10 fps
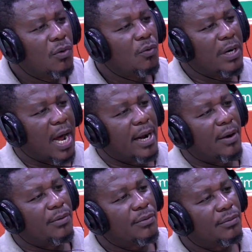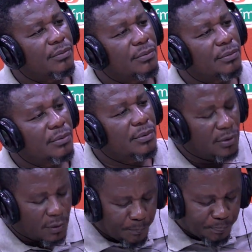Wo na da ho no.
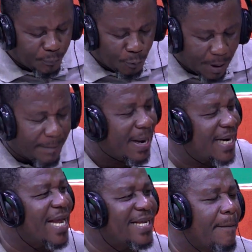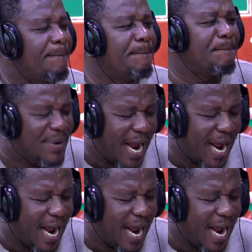Be ma na ye mre.